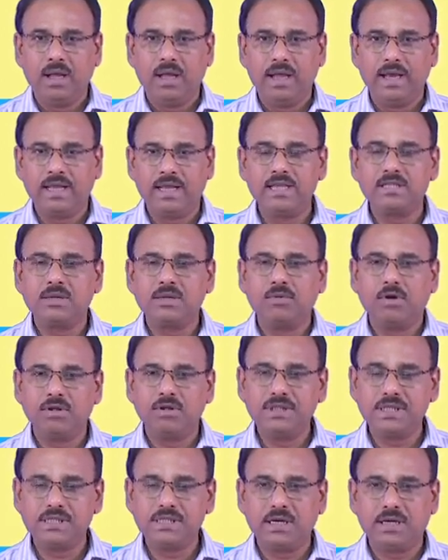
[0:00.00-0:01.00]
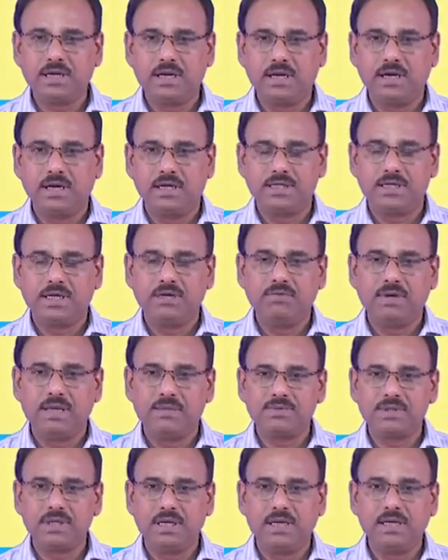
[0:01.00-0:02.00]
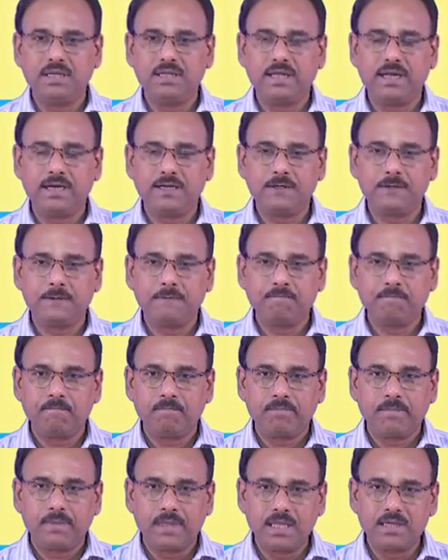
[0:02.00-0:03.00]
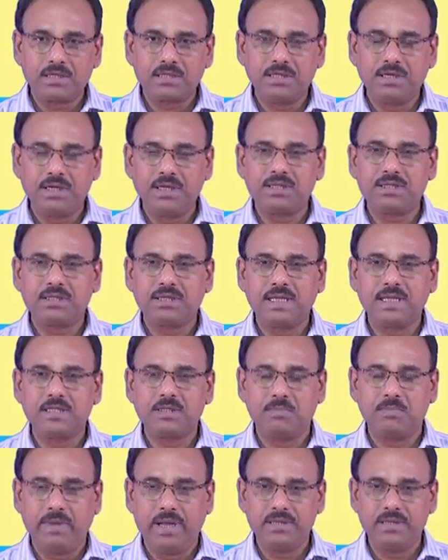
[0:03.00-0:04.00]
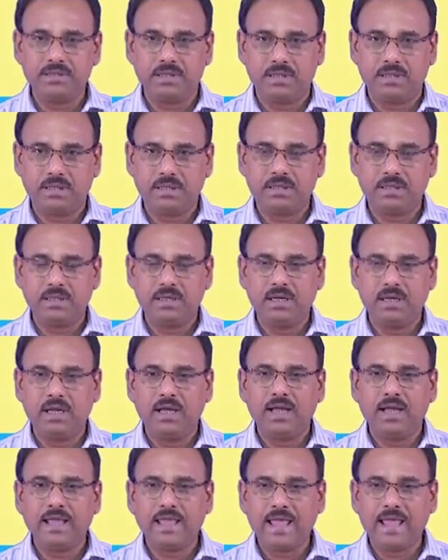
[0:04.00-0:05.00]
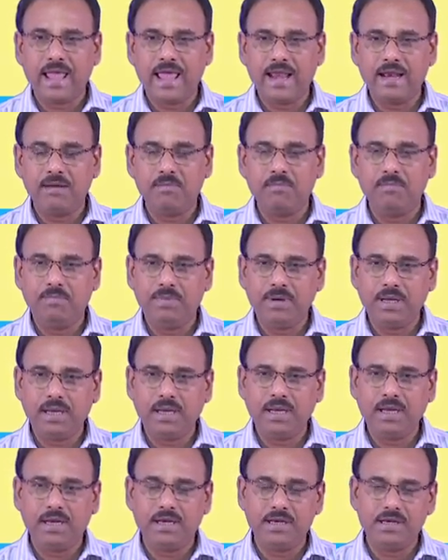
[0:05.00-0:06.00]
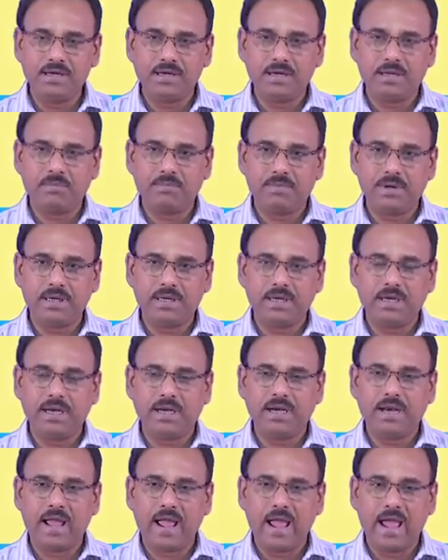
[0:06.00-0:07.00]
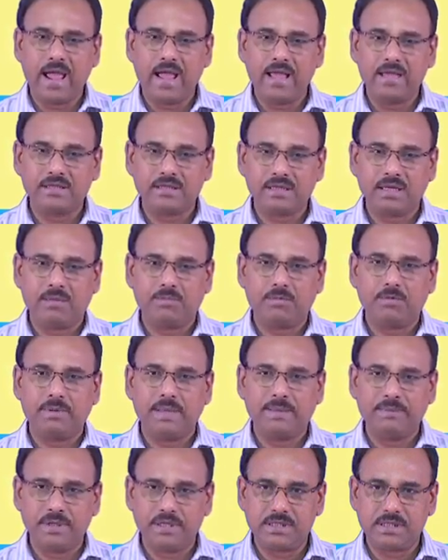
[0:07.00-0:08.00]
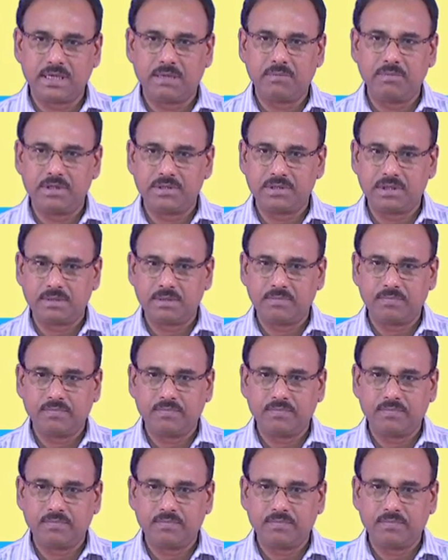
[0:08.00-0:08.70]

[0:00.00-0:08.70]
In case of logistic regression, we have seen that this distance measure can be interpreted as a probabilistic measure.